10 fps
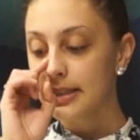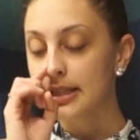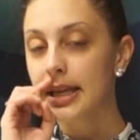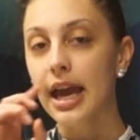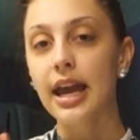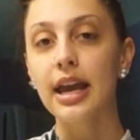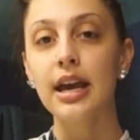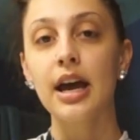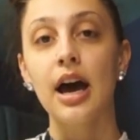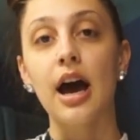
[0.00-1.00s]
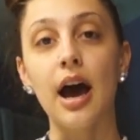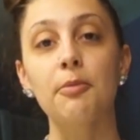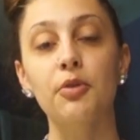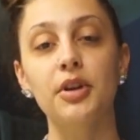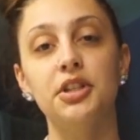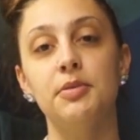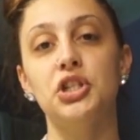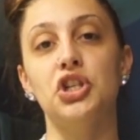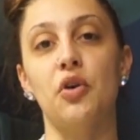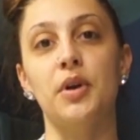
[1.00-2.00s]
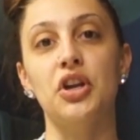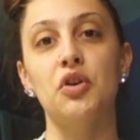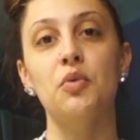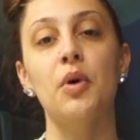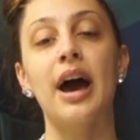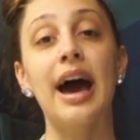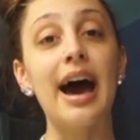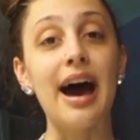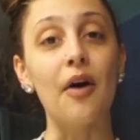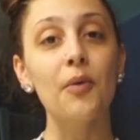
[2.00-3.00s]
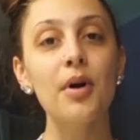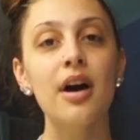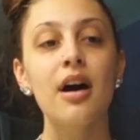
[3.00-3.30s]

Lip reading: today I'm going to be showing you how